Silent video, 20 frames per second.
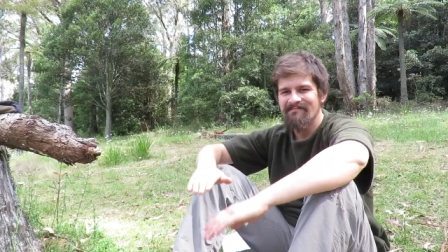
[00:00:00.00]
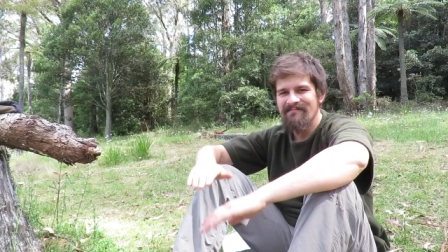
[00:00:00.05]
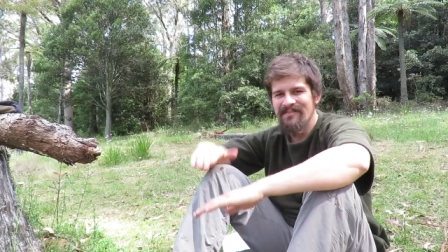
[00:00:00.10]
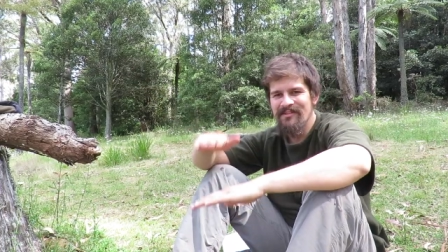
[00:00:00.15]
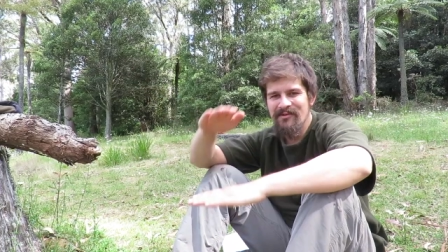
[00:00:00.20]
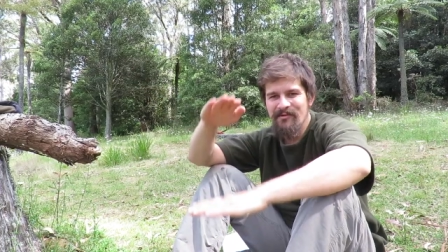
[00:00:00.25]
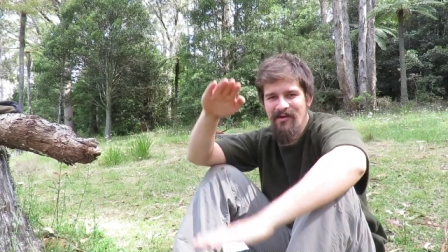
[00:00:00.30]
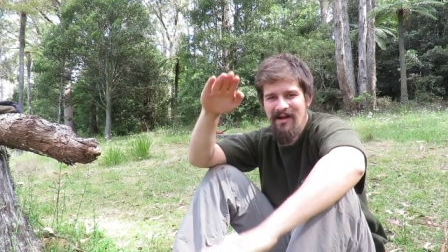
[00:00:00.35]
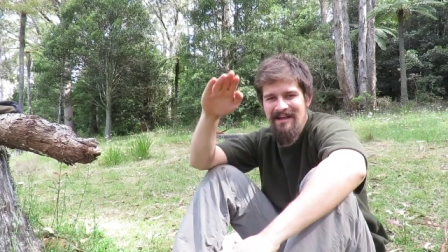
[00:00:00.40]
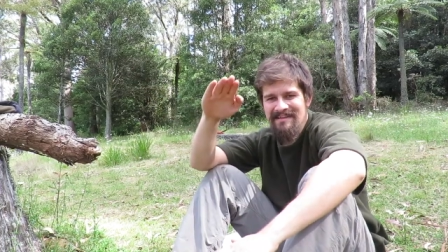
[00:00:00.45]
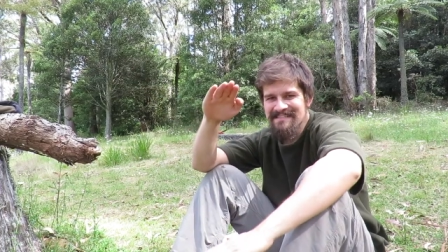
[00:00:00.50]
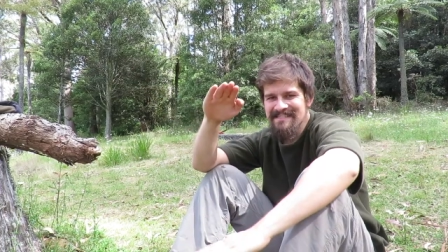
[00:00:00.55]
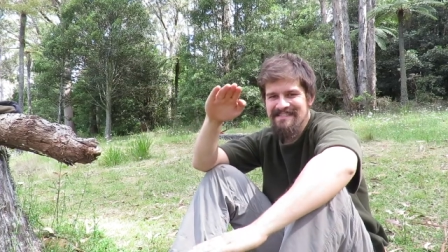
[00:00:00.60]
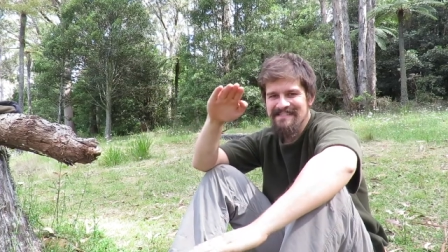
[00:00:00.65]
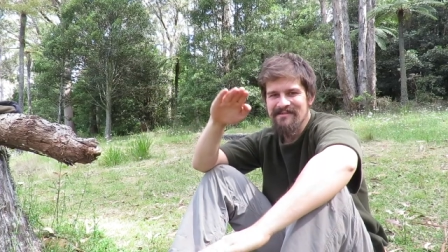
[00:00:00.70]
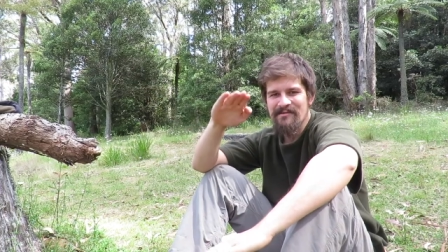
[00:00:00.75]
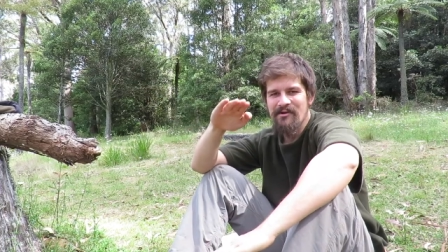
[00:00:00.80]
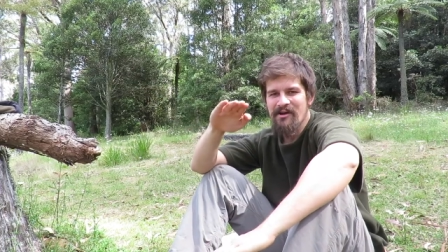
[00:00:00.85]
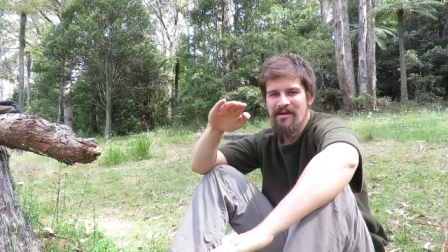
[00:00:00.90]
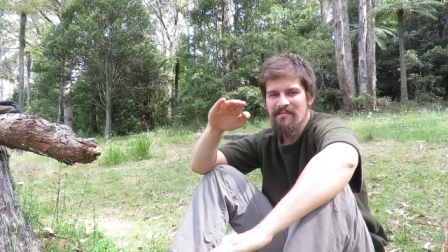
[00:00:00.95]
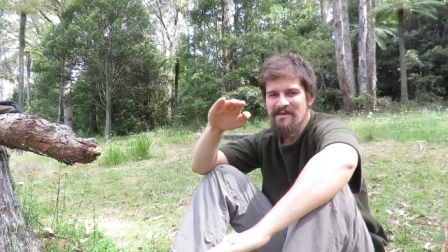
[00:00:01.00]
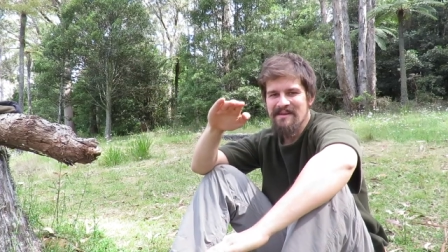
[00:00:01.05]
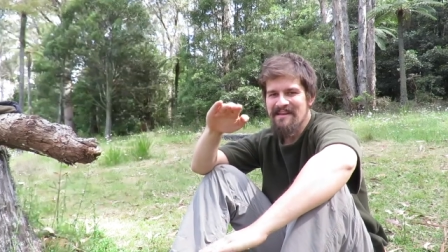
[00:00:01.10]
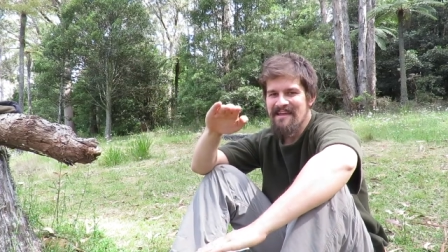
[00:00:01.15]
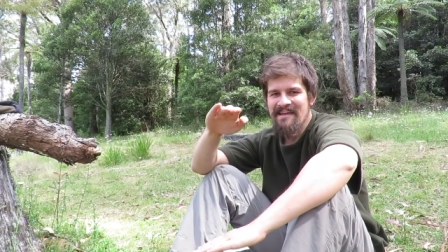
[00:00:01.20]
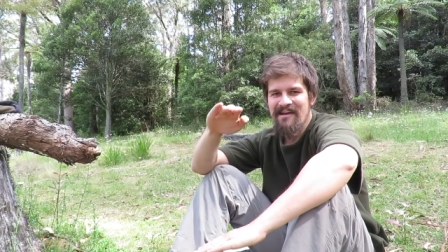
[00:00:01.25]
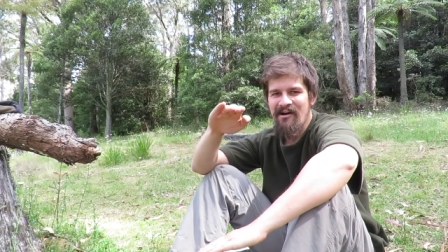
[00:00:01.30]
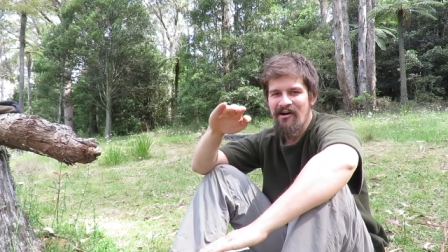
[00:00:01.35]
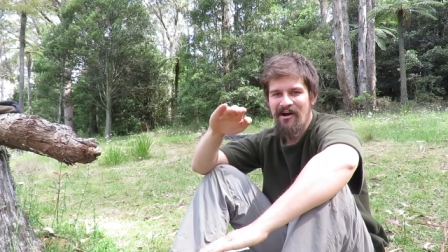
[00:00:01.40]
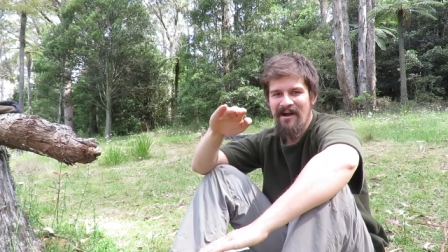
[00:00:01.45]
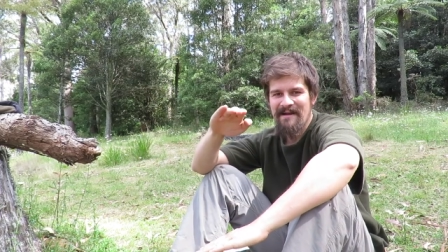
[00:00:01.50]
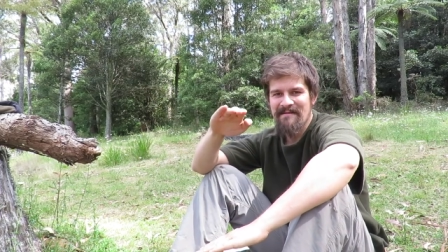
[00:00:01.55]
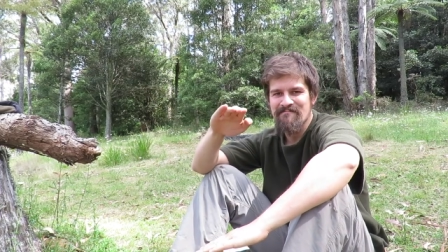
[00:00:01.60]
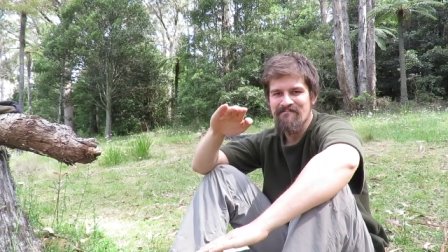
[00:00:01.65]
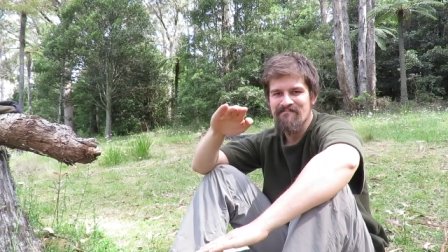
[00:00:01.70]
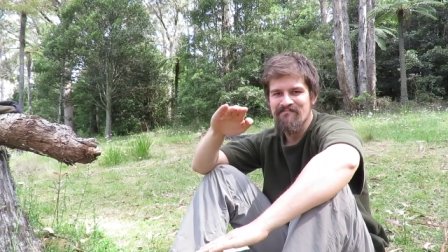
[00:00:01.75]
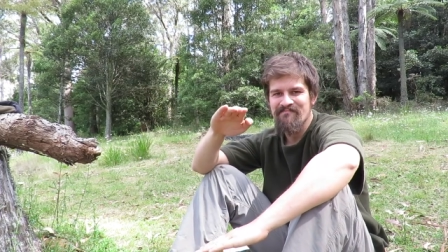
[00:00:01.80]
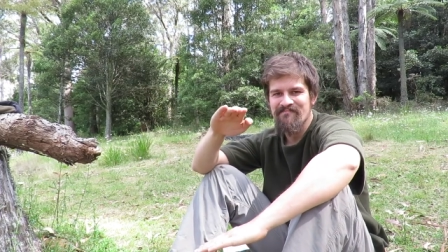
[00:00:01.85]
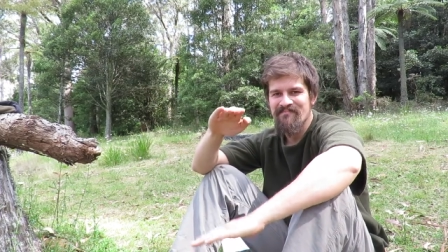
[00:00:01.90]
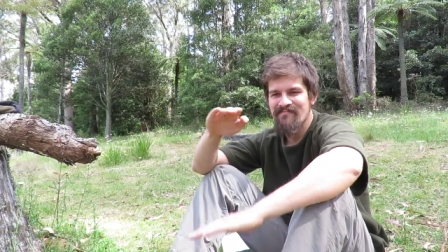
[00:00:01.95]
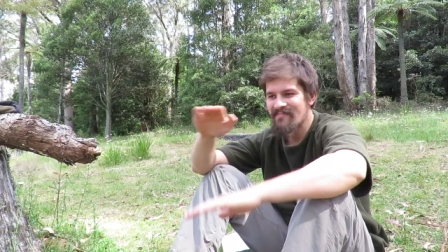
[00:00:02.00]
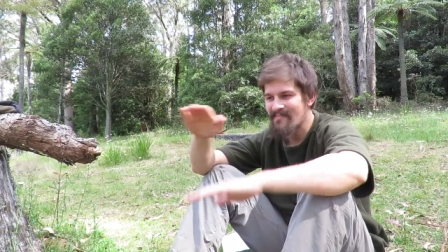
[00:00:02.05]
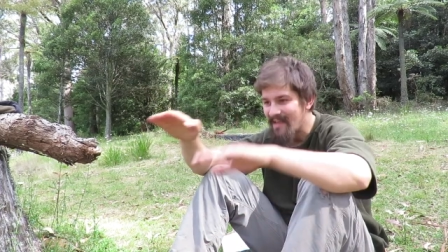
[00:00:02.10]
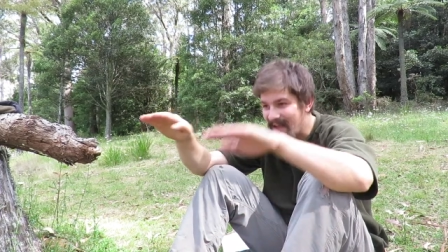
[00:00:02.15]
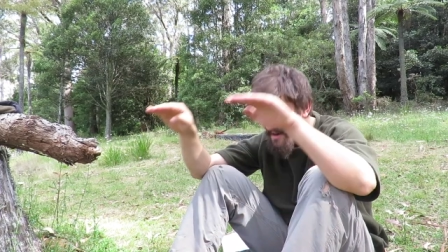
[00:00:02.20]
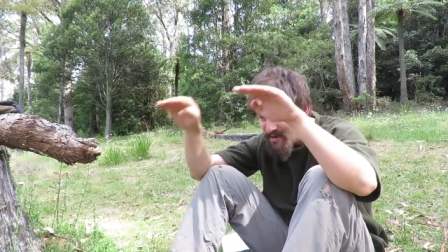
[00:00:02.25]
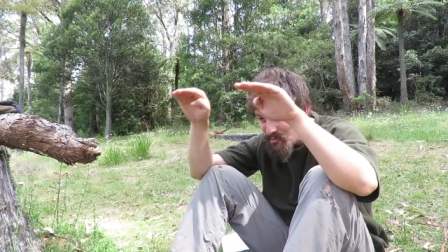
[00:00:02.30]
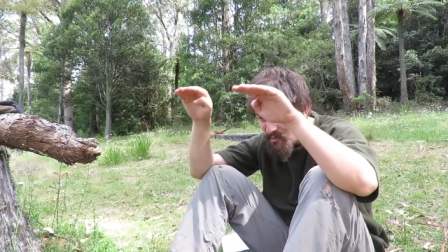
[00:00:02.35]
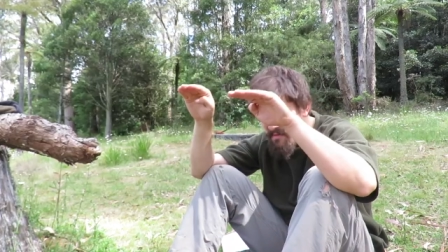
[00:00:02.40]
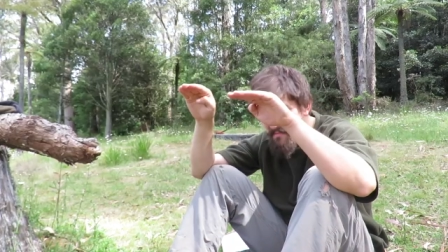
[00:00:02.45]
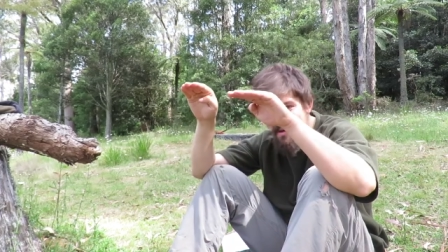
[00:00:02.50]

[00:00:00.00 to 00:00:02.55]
But the grass is still going to be knee high and you'll